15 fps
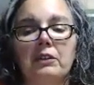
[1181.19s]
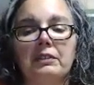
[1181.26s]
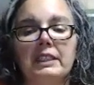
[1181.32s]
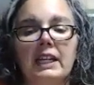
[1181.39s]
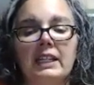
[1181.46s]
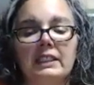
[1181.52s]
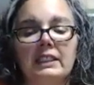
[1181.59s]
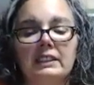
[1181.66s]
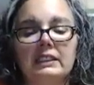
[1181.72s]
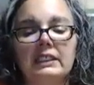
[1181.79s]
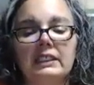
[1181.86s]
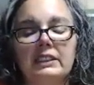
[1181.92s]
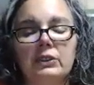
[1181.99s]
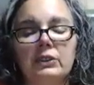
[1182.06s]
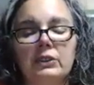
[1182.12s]

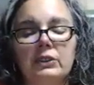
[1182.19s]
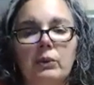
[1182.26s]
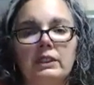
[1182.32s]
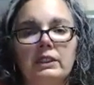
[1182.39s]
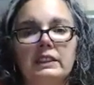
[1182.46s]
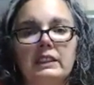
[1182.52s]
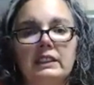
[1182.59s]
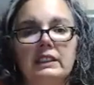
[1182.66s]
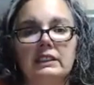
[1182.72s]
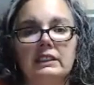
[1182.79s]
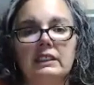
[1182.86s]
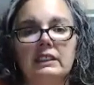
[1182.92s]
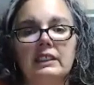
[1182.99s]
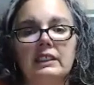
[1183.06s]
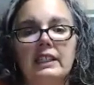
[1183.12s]
tendency towards this
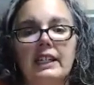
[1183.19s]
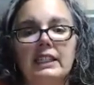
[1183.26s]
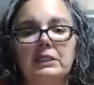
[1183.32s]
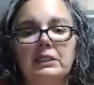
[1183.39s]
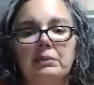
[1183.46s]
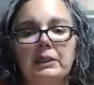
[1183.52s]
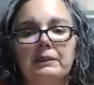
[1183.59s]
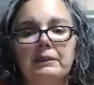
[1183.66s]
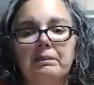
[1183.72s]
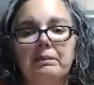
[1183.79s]
attachment